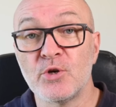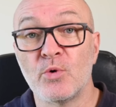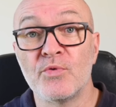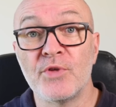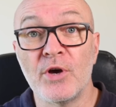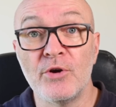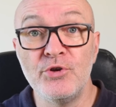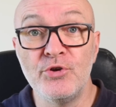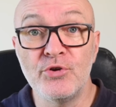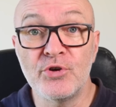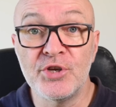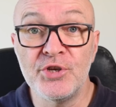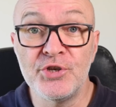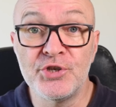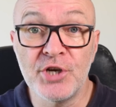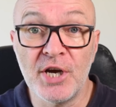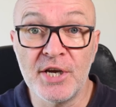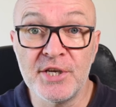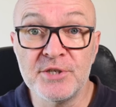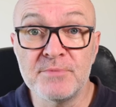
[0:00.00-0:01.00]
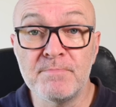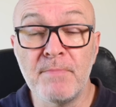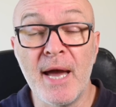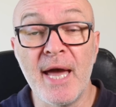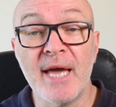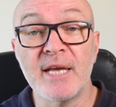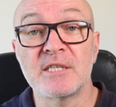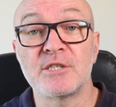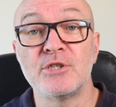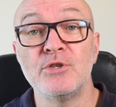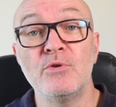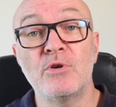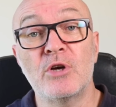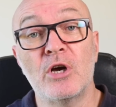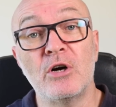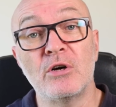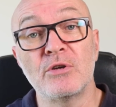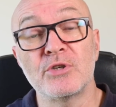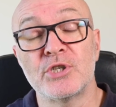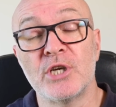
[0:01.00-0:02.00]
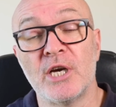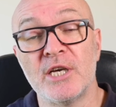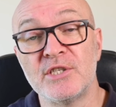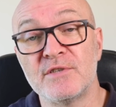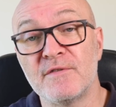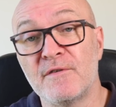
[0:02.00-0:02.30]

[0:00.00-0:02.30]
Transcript: although you can change backs, you can't change the